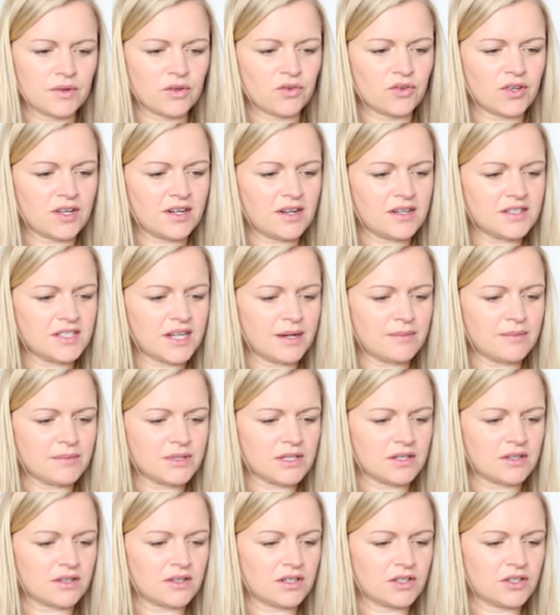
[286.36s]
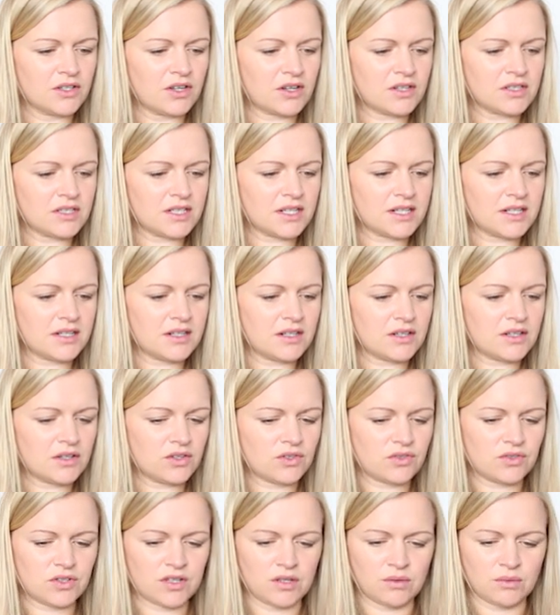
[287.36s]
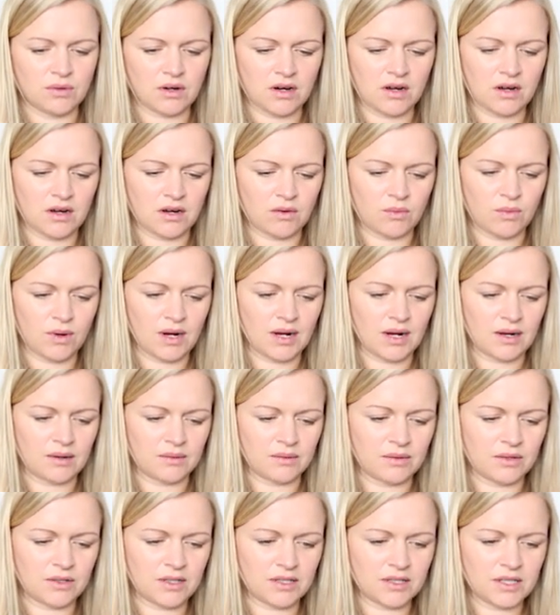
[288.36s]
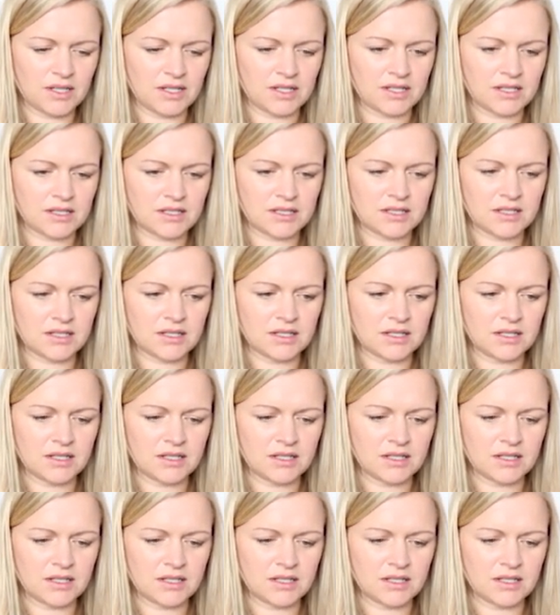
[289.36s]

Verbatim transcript: Greenoid Gemzicle, not in a crew. Oh wow, look at this.